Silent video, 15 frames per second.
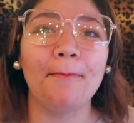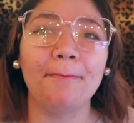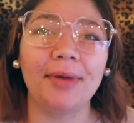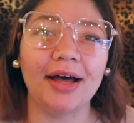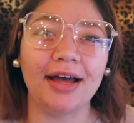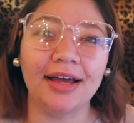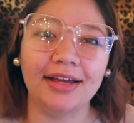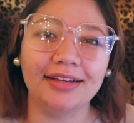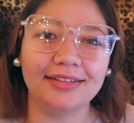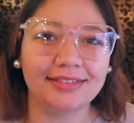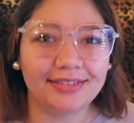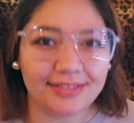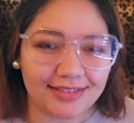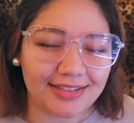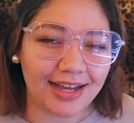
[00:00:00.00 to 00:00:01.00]
But
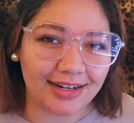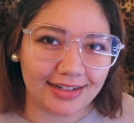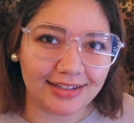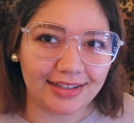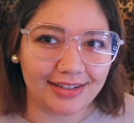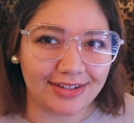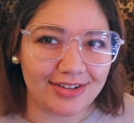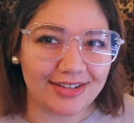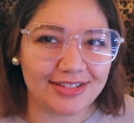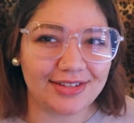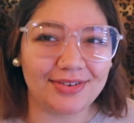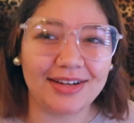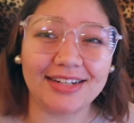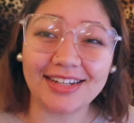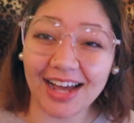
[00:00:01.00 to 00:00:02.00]
it's technically
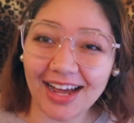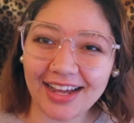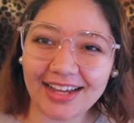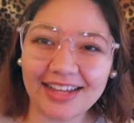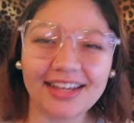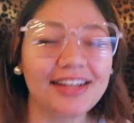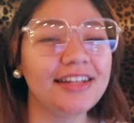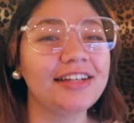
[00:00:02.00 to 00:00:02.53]
also a diet.